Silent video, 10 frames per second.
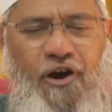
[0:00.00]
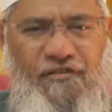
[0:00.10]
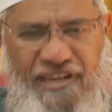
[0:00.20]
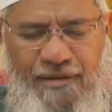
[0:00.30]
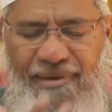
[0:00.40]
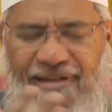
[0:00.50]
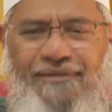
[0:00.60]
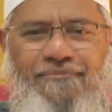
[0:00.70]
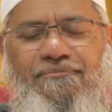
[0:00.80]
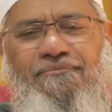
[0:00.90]
of the
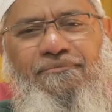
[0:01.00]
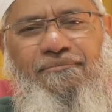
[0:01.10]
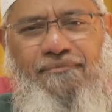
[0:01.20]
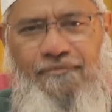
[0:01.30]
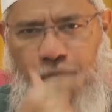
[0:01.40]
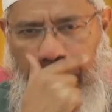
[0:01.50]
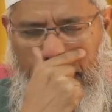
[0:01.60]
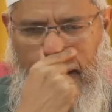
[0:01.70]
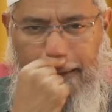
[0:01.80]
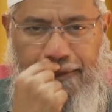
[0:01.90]
debate.
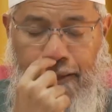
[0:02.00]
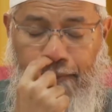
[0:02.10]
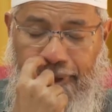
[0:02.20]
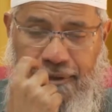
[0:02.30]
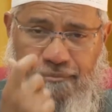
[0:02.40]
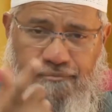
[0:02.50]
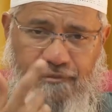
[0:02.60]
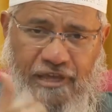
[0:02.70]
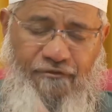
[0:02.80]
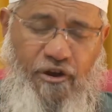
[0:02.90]
In
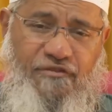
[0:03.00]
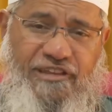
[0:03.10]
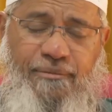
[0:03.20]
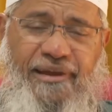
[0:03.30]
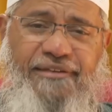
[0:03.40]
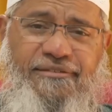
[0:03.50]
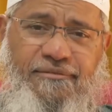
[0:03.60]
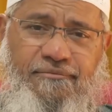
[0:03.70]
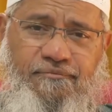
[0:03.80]
one of the debates,